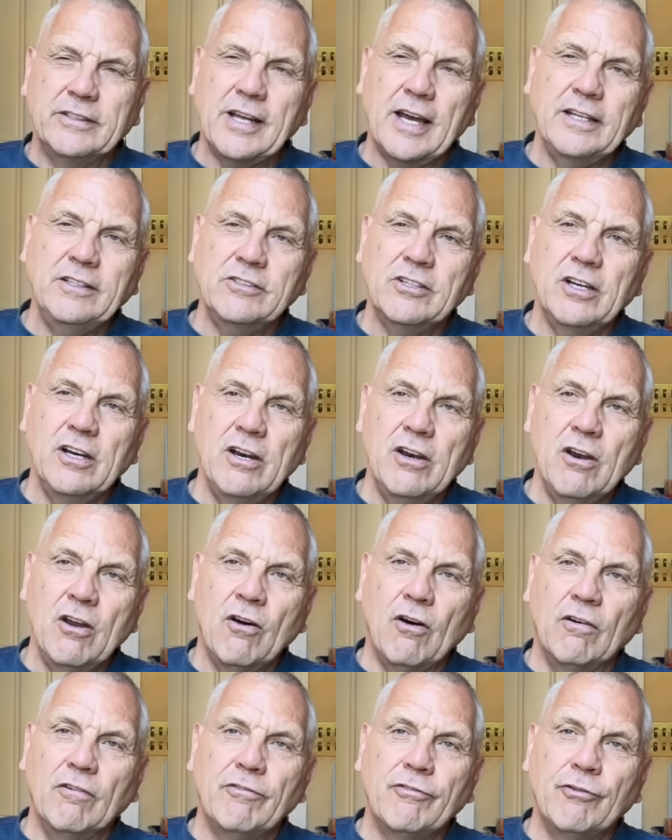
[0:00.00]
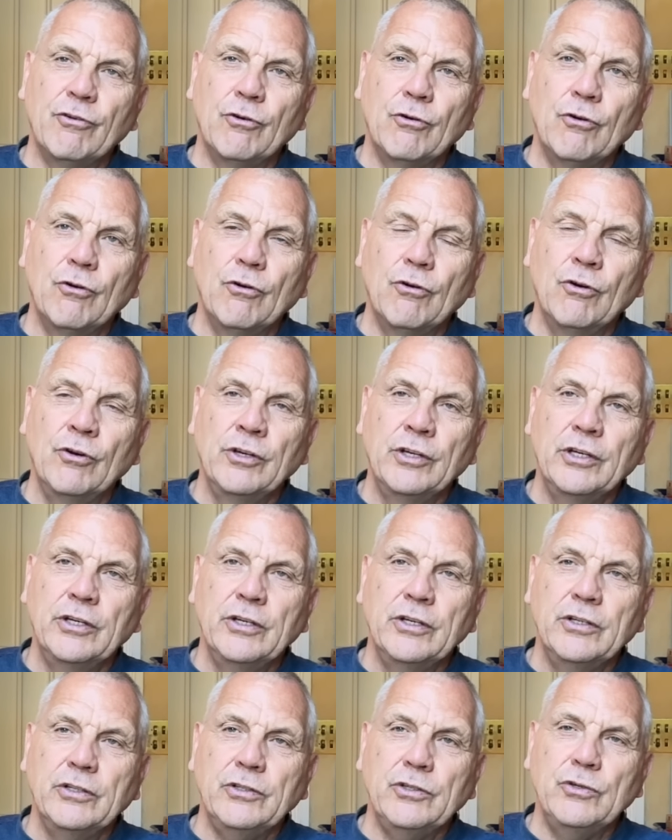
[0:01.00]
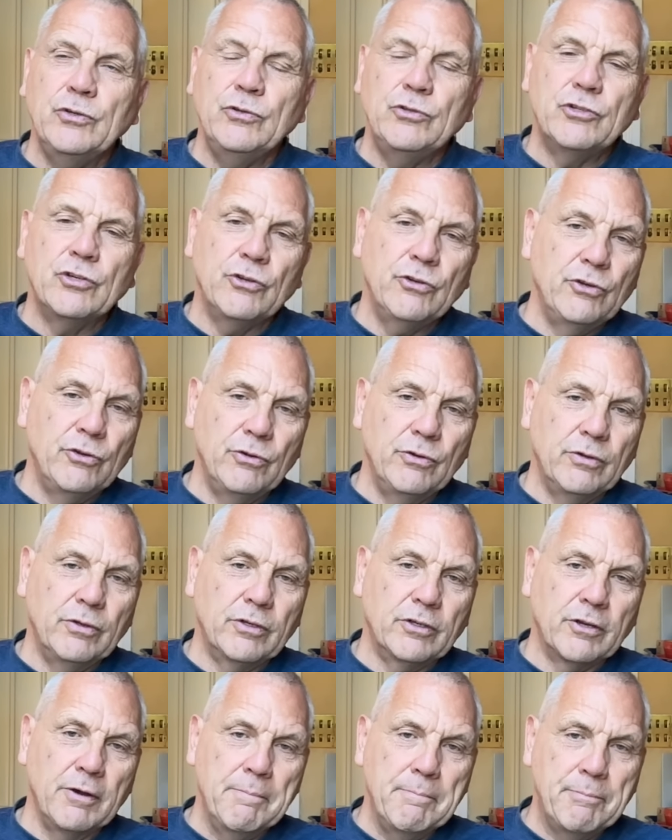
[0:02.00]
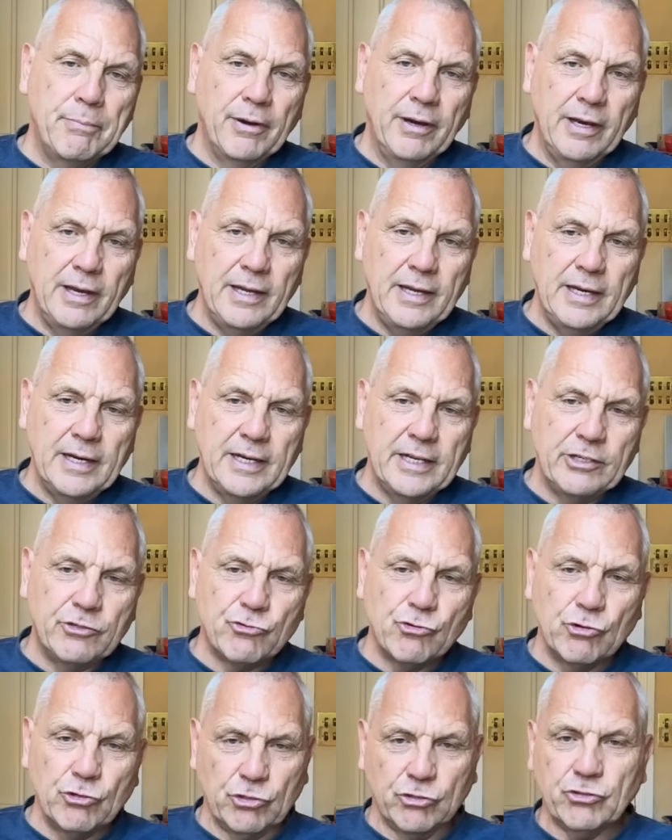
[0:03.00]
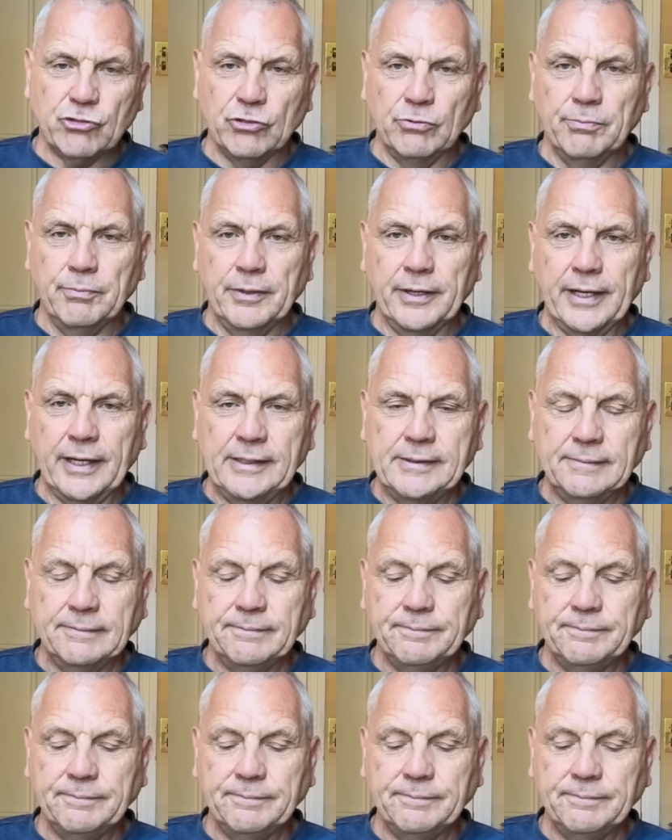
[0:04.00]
takes a lot for you to completely trust somebody.